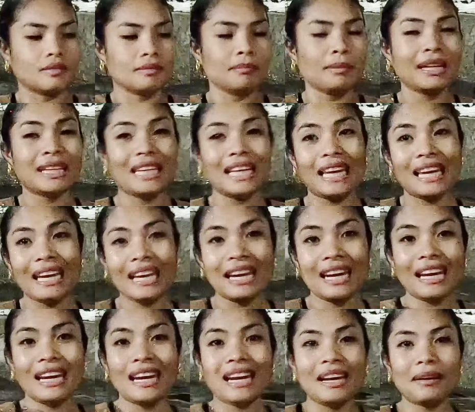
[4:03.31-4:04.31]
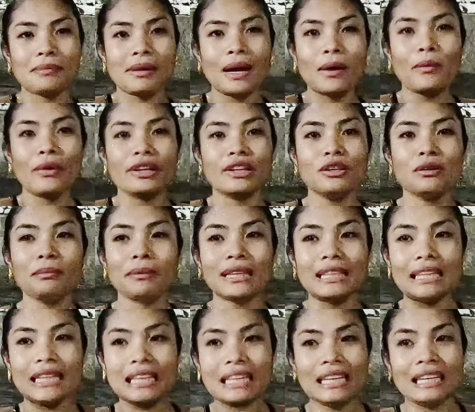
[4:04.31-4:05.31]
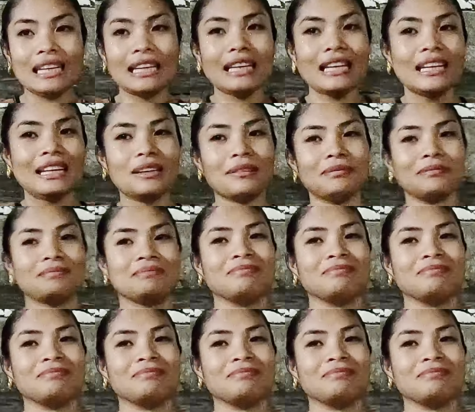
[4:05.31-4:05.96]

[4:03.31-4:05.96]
Madam, how are you, madam?